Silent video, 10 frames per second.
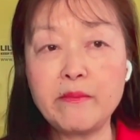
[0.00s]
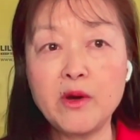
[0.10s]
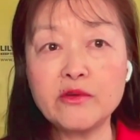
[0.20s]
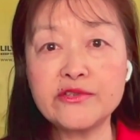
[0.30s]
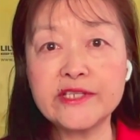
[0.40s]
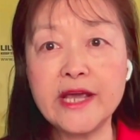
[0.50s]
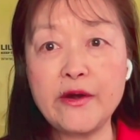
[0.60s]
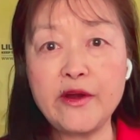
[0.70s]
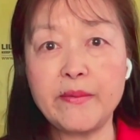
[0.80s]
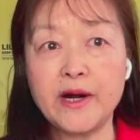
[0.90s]
The most
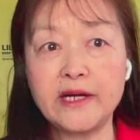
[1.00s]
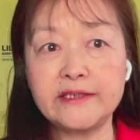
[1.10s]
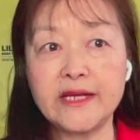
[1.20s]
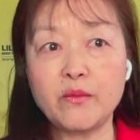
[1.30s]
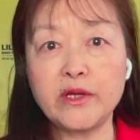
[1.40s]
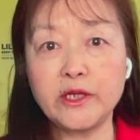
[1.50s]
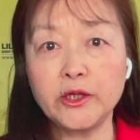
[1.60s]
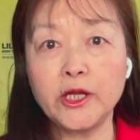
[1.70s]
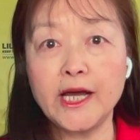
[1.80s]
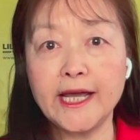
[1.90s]
scary part is that when
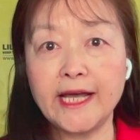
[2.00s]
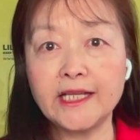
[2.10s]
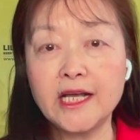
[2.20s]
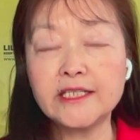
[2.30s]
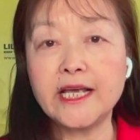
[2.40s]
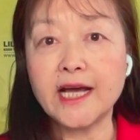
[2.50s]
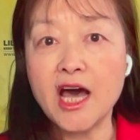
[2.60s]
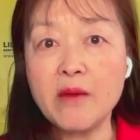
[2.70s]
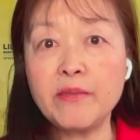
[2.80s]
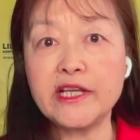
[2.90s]
you look at the
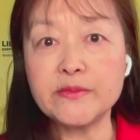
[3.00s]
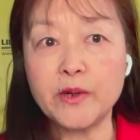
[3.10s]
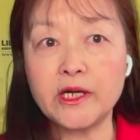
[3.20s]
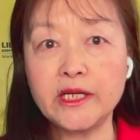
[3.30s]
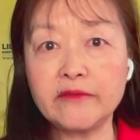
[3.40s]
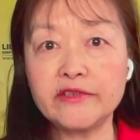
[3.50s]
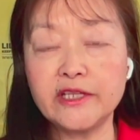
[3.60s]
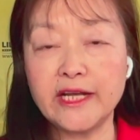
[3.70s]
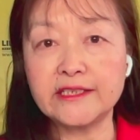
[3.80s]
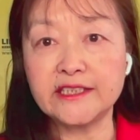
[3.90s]
Communist Party of the
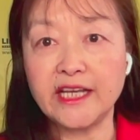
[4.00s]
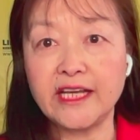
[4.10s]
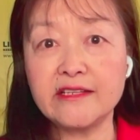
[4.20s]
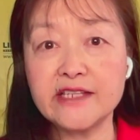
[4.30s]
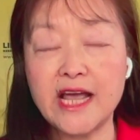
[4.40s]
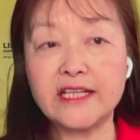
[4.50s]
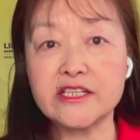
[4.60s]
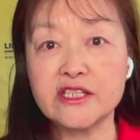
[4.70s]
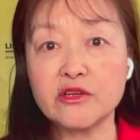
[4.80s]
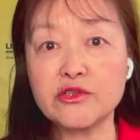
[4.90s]
United States
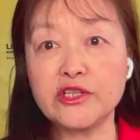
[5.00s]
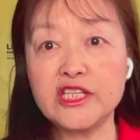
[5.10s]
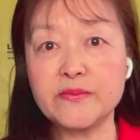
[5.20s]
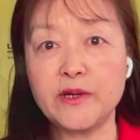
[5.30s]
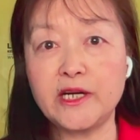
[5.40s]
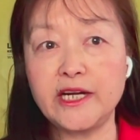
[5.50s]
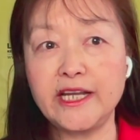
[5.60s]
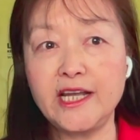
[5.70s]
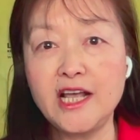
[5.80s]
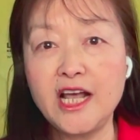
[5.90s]
and the Socialist
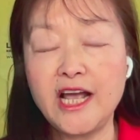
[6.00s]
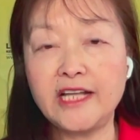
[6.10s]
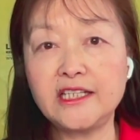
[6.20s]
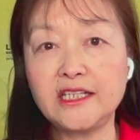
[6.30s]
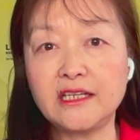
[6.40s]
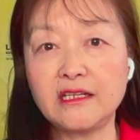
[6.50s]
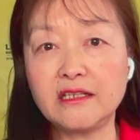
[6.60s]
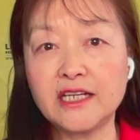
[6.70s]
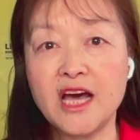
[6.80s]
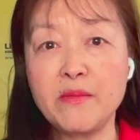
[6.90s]
Party and
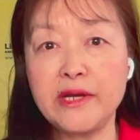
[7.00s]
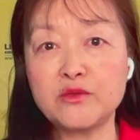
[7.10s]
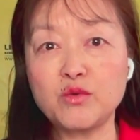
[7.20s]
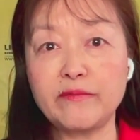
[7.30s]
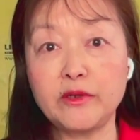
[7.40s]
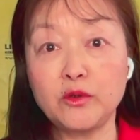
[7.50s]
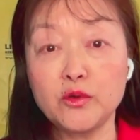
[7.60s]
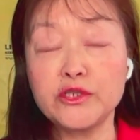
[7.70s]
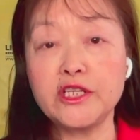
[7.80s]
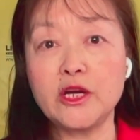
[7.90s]
the Communist
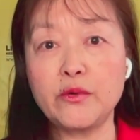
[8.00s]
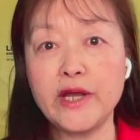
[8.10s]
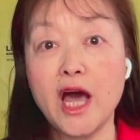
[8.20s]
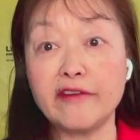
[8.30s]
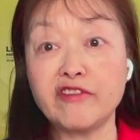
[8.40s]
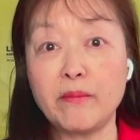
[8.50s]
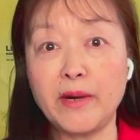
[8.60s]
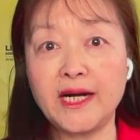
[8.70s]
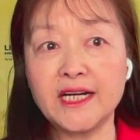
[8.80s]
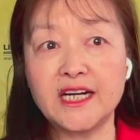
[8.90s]
Revolutionary of
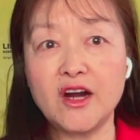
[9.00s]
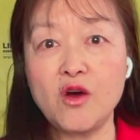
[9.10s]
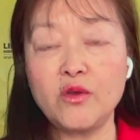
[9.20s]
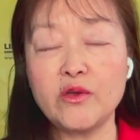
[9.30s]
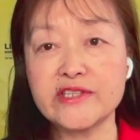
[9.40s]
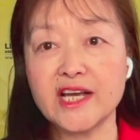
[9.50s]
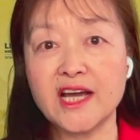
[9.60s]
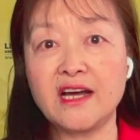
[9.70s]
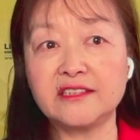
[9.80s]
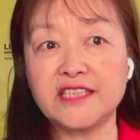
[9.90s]
America, all those
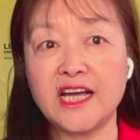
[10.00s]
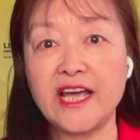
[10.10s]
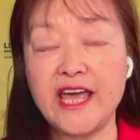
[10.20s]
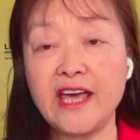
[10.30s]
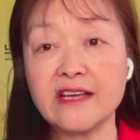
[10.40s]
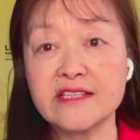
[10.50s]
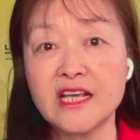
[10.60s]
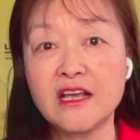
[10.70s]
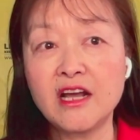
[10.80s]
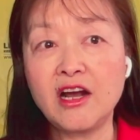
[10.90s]
accounts on X